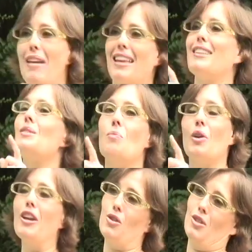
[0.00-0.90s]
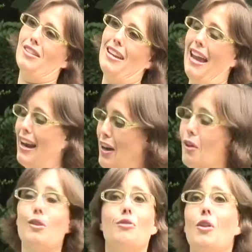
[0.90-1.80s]
make this more interesting and
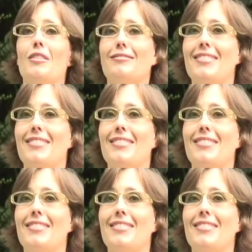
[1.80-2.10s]
colorful.